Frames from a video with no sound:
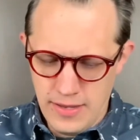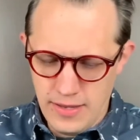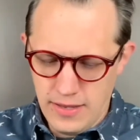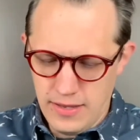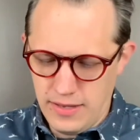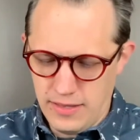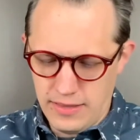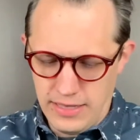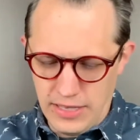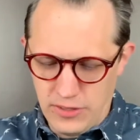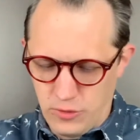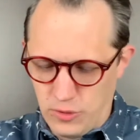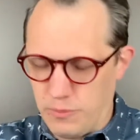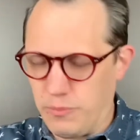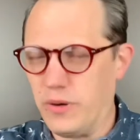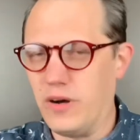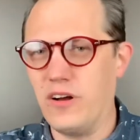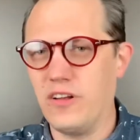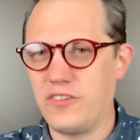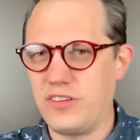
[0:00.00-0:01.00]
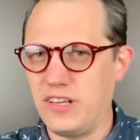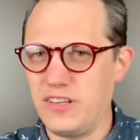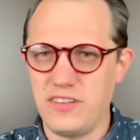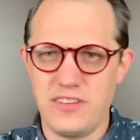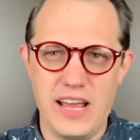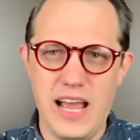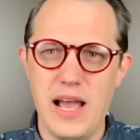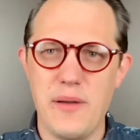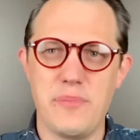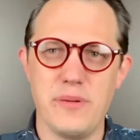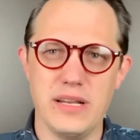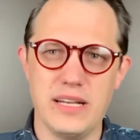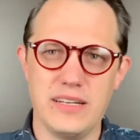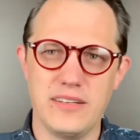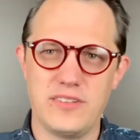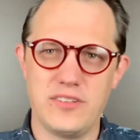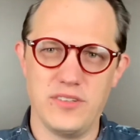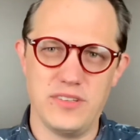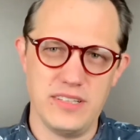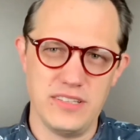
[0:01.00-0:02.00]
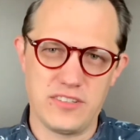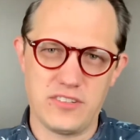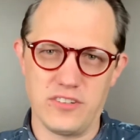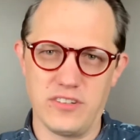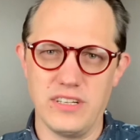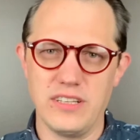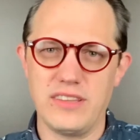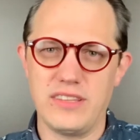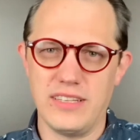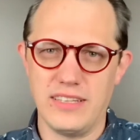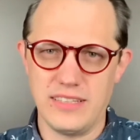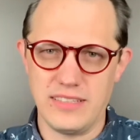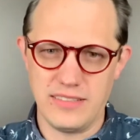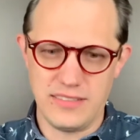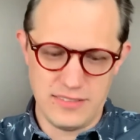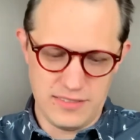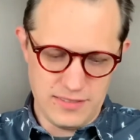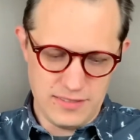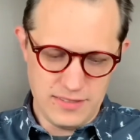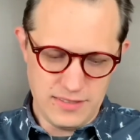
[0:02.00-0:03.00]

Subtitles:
That's what Paul says is happening to these Corinthians.